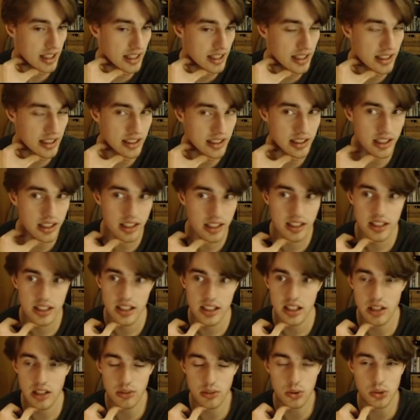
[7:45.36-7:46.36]
and
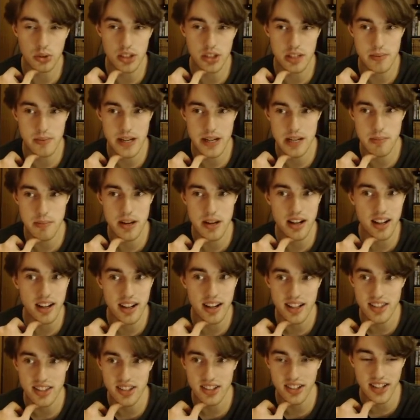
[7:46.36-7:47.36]
of course it's meant to be
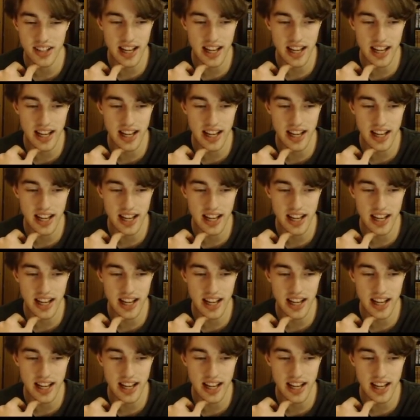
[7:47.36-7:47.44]
hard, so